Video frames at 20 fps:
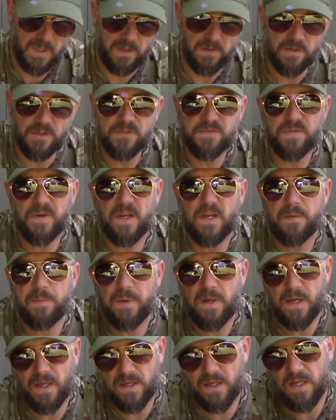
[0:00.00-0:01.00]
This fanny
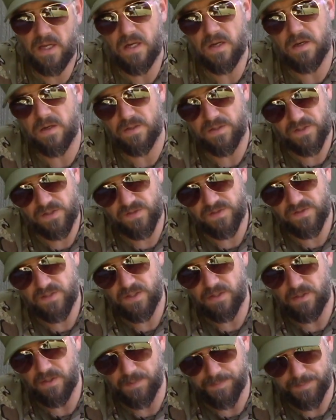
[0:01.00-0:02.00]
pack here is considered a